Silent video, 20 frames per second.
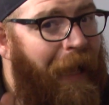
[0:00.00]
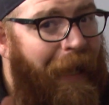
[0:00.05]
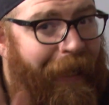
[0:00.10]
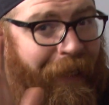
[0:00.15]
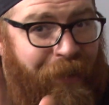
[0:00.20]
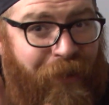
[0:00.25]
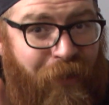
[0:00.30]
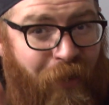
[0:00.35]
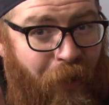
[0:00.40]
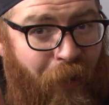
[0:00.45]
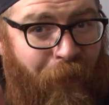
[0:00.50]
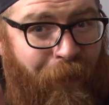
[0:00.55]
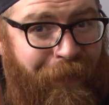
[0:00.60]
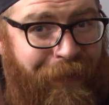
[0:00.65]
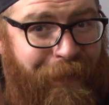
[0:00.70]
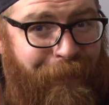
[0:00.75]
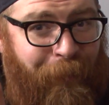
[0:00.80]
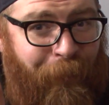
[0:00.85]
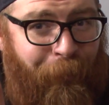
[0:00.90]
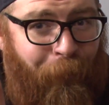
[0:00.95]
I know
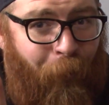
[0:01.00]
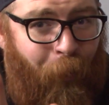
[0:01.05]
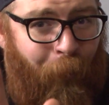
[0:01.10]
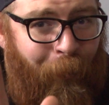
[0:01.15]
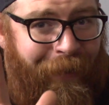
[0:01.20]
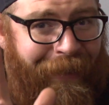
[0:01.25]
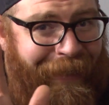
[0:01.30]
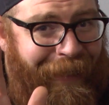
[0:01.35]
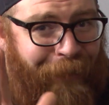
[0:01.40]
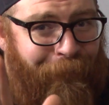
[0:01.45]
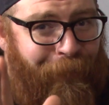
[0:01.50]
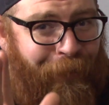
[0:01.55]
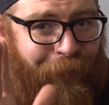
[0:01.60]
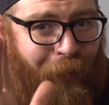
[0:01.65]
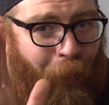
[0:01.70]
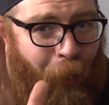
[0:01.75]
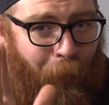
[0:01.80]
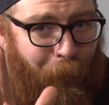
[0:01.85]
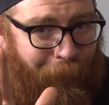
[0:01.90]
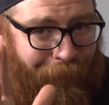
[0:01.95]
this before we
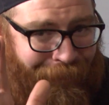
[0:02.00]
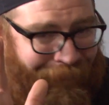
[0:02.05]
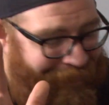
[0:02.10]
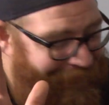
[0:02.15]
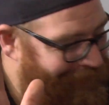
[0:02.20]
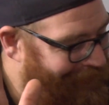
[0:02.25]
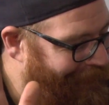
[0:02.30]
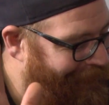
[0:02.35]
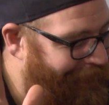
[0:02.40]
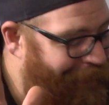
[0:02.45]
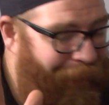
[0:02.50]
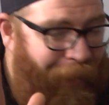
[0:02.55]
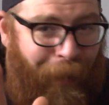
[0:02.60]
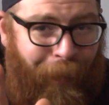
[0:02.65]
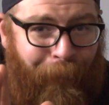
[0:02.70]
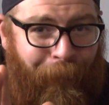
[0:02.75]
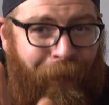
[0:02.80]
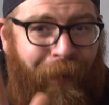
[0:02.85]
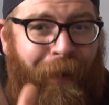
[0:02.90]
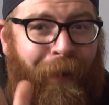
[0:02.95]
even open this thing
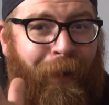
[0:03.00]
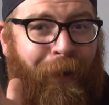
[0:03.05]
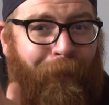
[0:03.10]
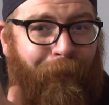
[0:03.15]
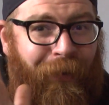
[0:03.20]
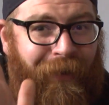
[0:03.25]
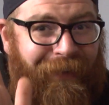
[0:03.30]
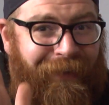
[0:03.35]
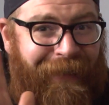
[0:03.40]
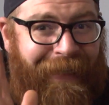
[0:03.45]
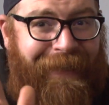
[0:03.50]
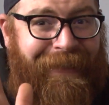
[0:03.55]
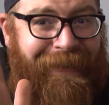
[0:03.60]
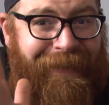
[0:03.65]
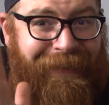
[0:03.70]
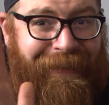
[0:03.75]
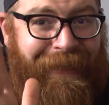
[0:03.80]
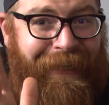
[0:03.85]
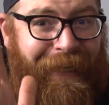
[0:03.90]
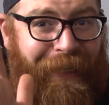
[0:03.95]
up, but let's
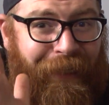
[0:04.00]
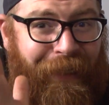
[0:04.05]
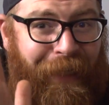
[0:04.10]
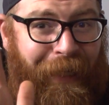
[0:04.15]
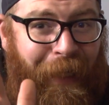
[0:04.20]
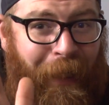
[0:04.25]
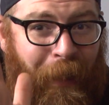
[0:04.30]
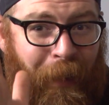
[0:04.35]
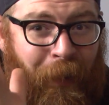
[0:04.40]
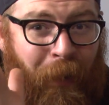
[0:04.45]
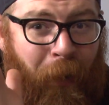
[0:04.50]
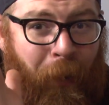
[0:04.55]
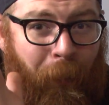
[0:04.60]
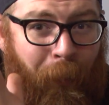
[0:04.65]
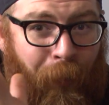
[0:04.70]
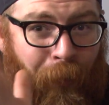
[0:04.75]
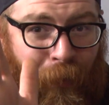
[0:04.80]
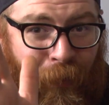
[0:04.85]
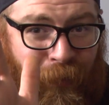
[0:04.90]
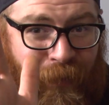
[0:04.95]
see it in
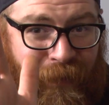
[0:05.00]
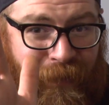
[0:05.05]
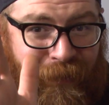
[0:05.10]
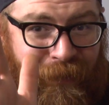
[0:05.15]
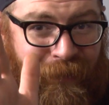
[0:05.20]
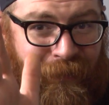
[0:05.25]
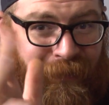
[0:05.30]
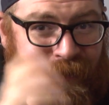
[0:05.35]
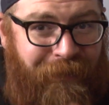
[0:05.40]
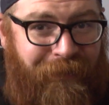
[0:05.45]
person.